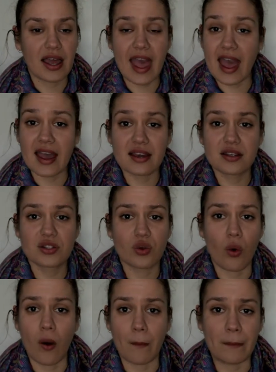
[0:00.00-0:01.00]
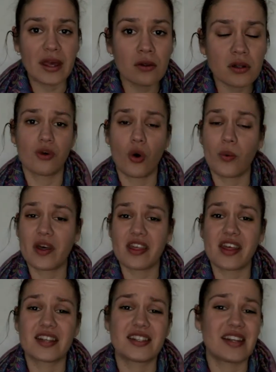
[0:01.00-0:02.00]
eggs or milk, or whether
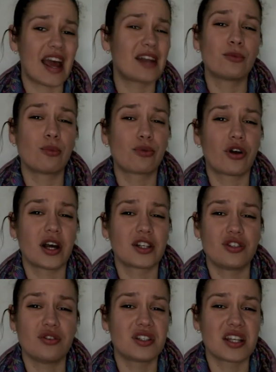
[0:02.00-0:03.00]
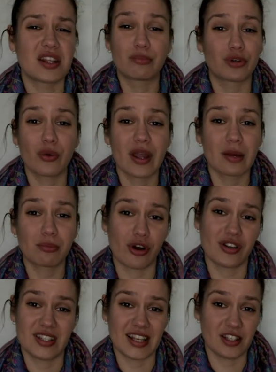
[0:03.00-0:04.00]
that's an animal product used in the brewing
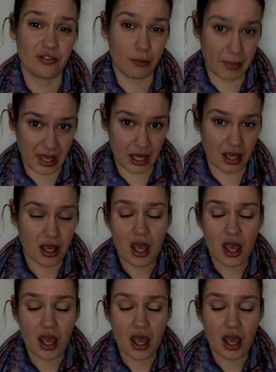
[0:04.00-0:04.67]
process for beer.